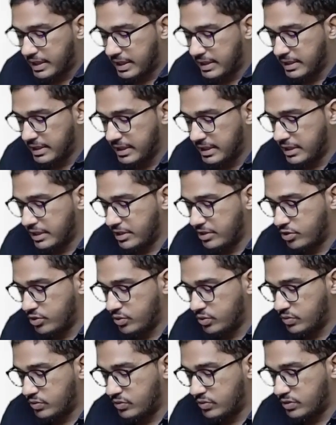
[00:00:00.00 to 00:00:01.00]
In the year
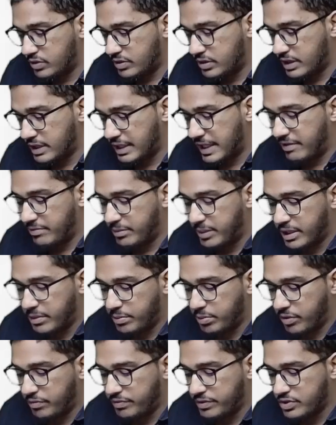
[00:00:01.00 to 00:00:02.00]
2, they have made a
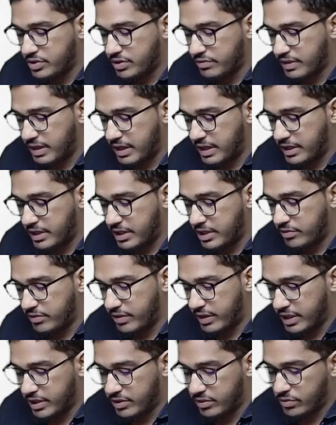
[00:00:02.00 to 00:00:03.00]
profits of
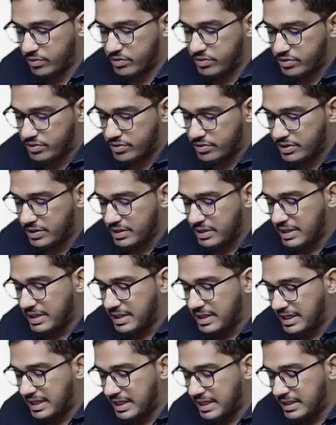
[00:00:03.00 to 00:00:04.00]
120 crores.
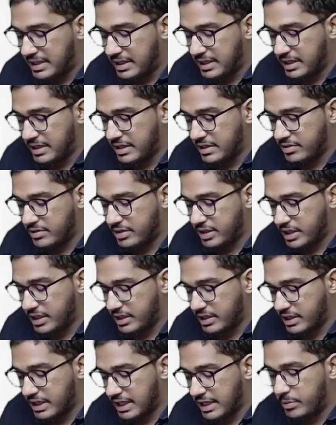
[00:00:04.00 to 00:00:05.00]
In the year 3,
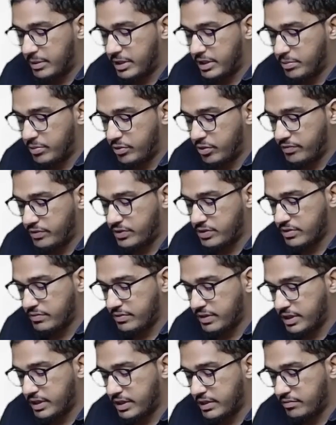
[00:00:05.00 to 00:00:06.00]
they have made a profits of
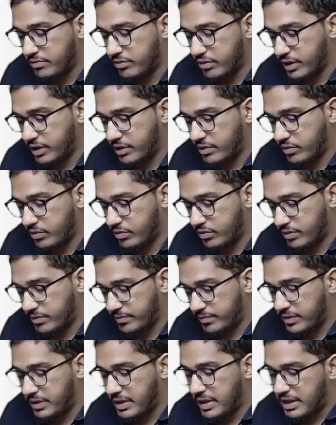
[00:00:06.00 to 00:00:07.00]
140 crore.
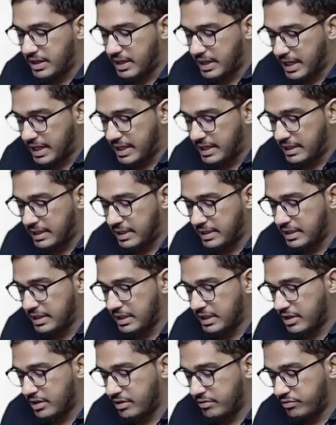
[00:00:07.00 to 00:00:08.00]
And in the
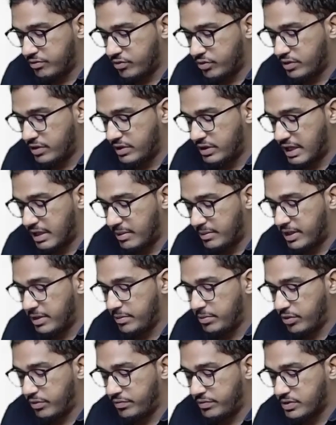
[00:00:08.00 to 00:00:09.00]
year 4, they have made a
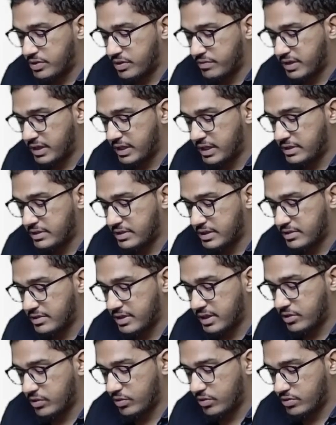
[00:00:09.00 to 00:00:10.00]
profits of
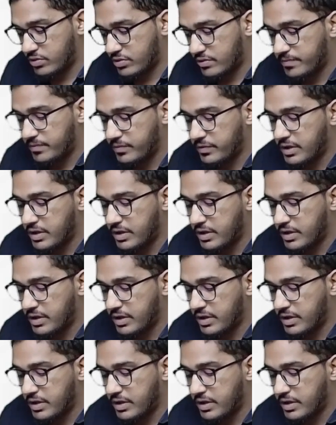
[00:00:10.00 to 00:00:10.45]
160 crores.